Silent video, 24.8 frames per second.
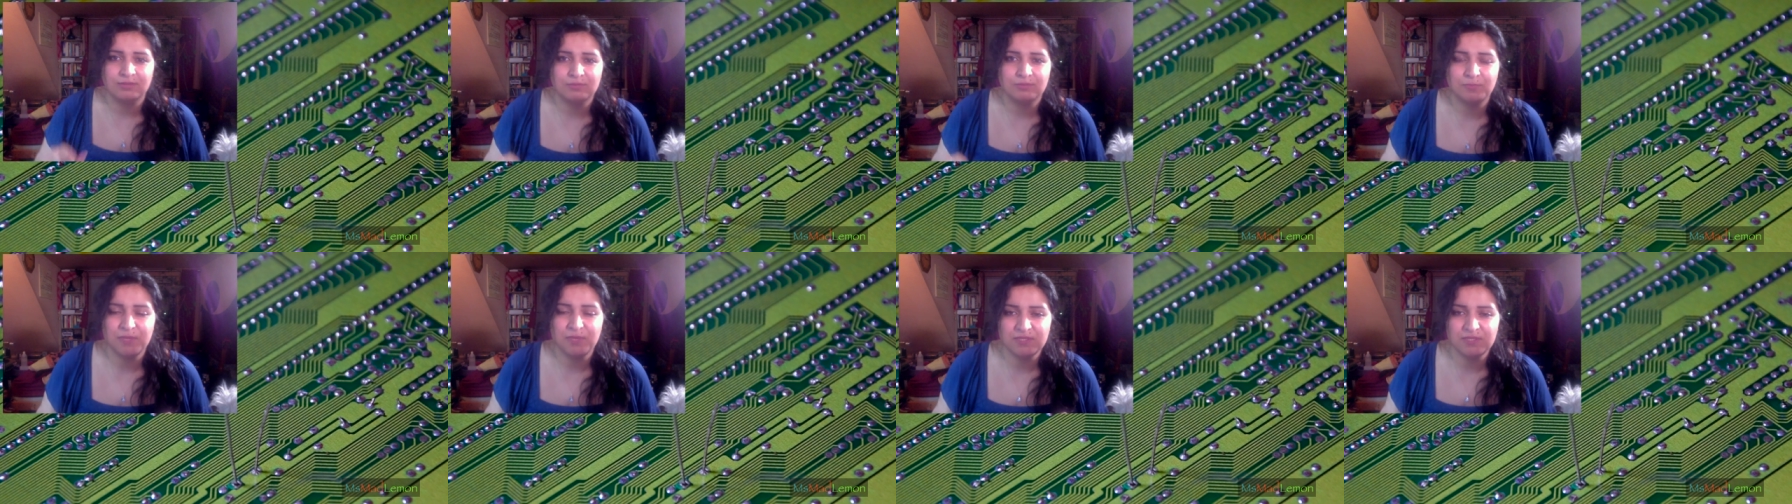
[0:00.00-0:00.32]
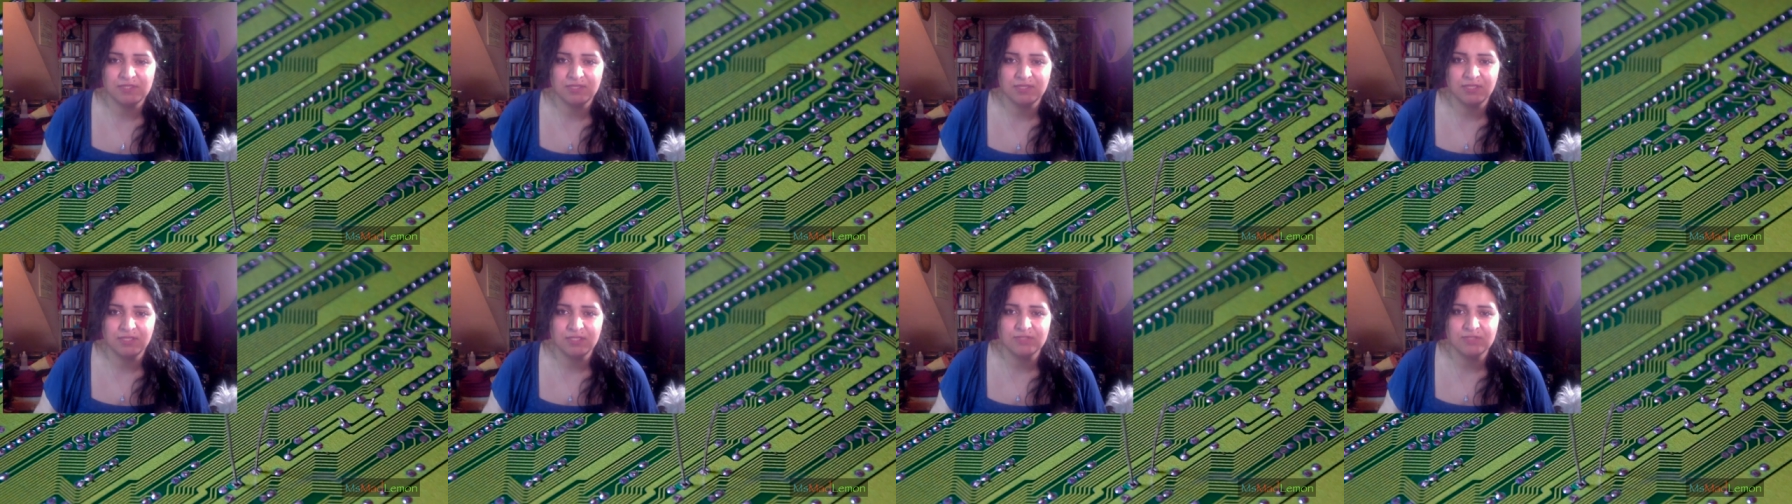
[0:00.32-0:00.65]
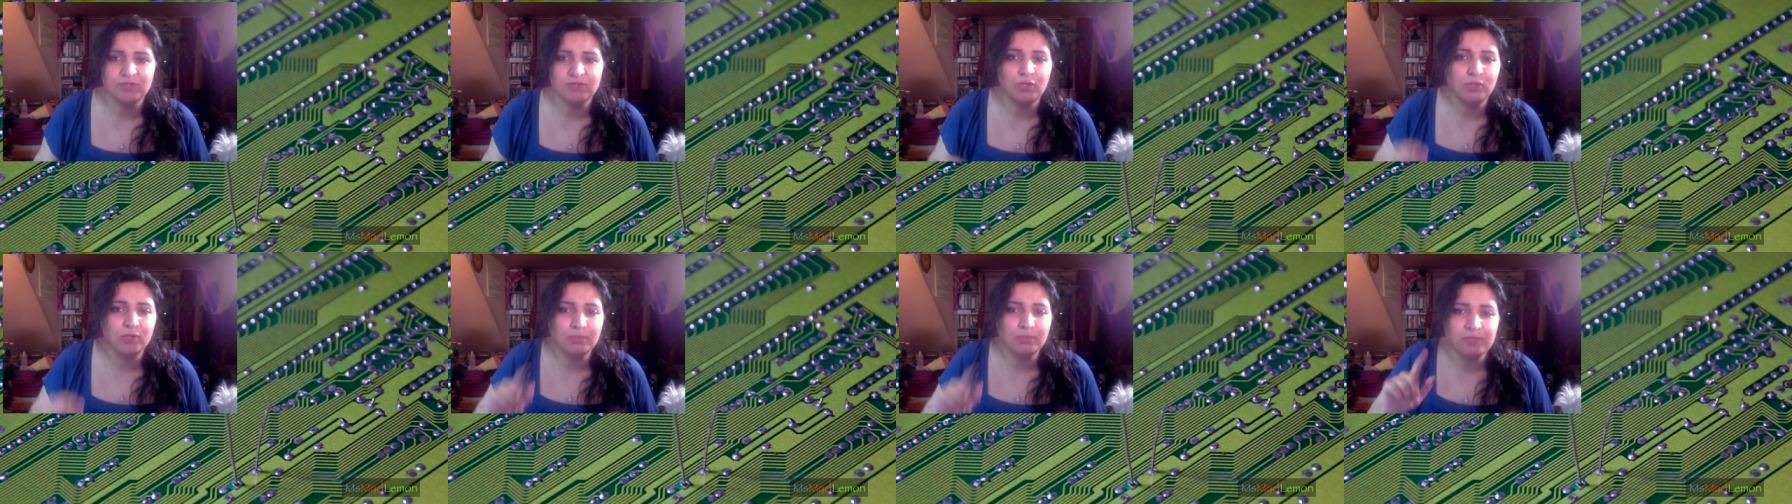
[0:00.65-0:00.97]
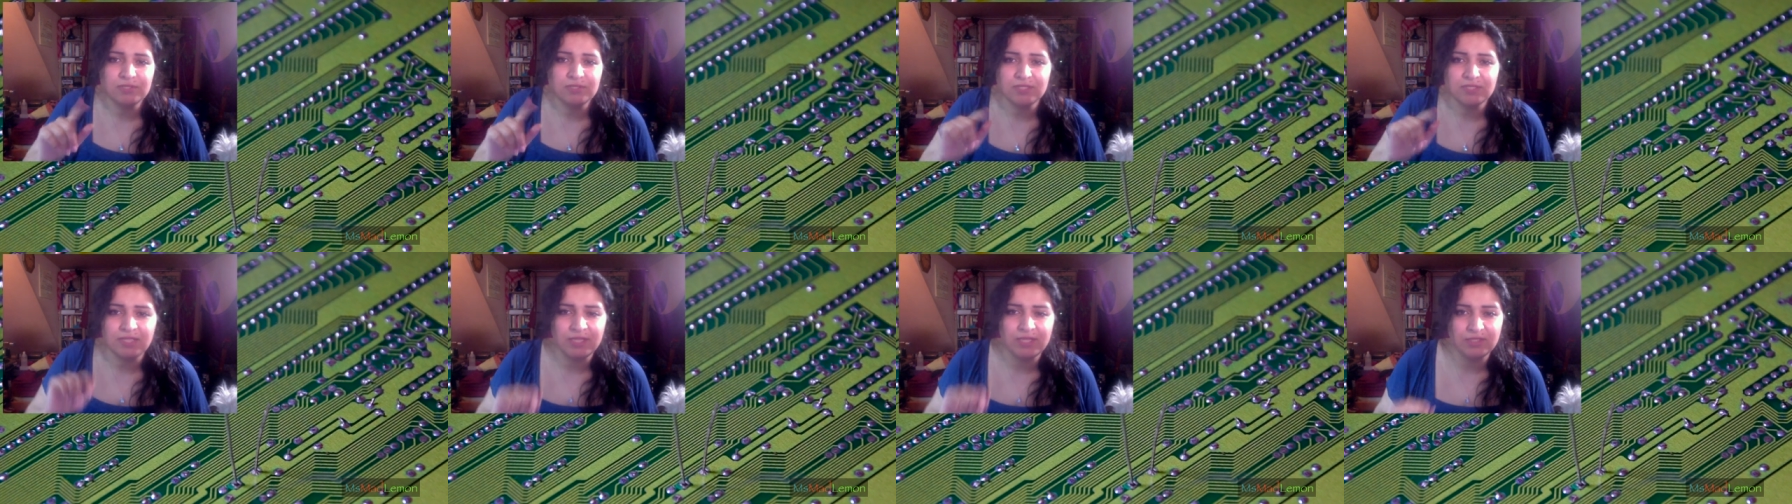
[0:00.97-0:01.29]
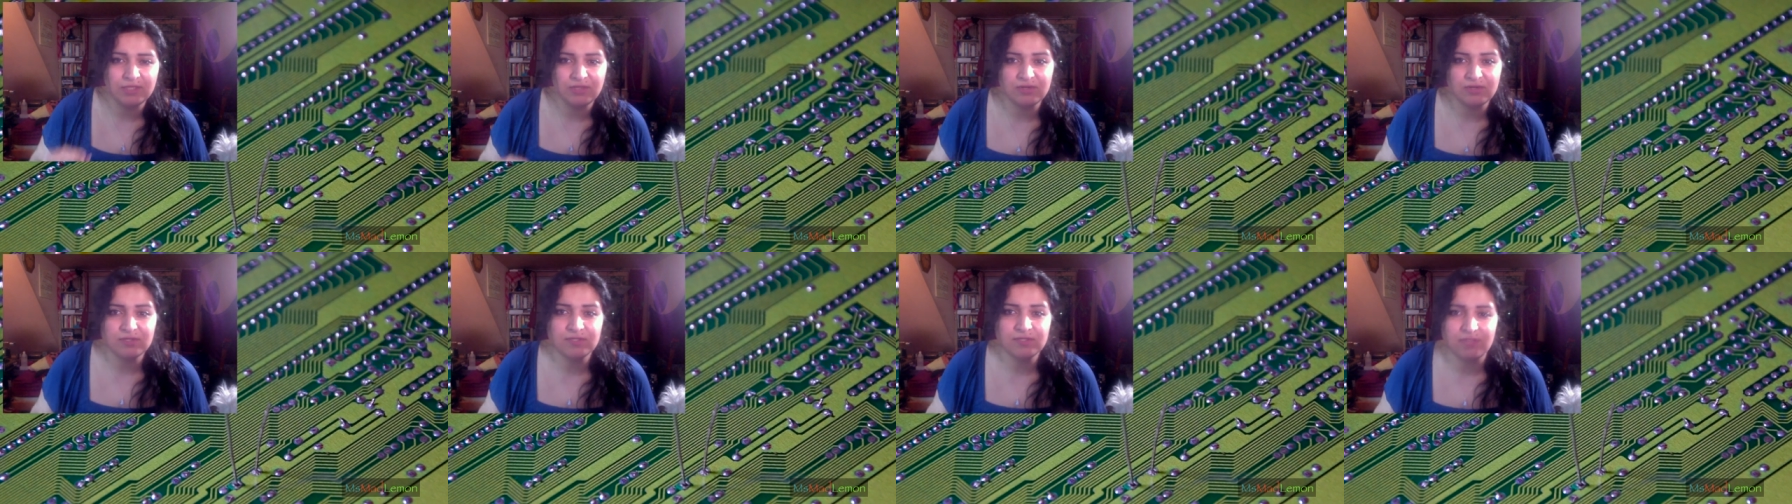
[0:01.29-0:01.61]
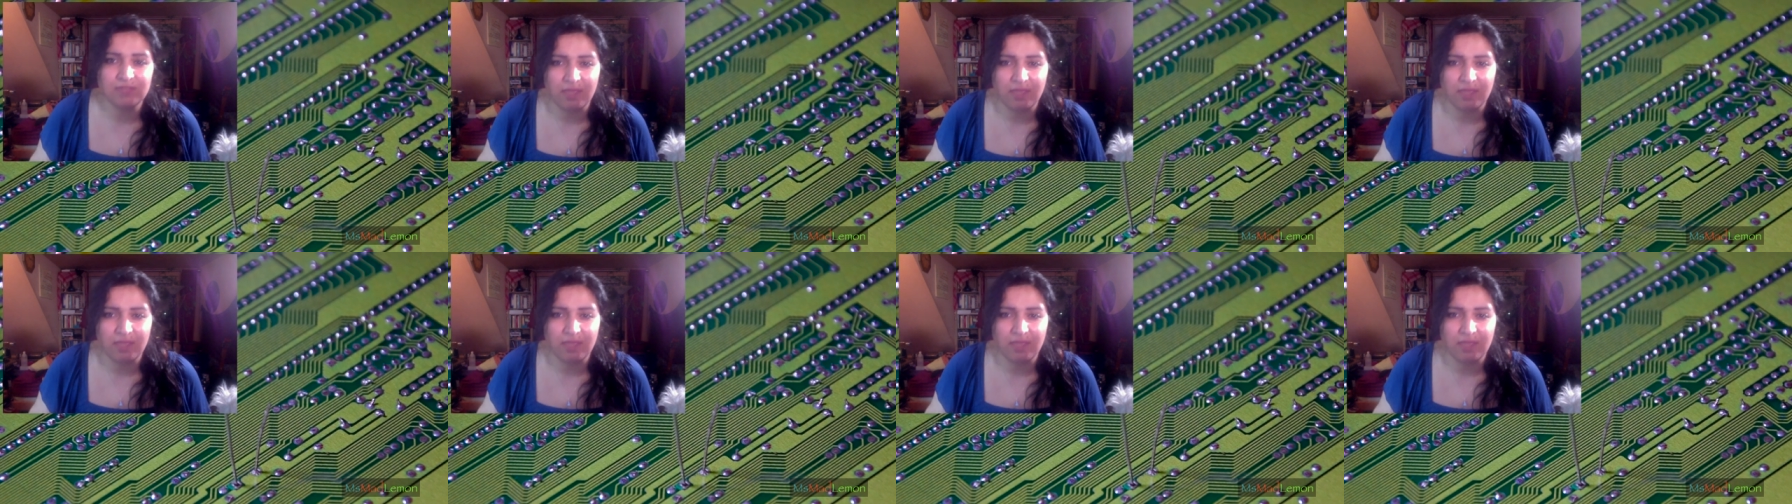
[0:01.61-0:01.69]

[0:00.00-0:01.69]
basically, it's almost like they're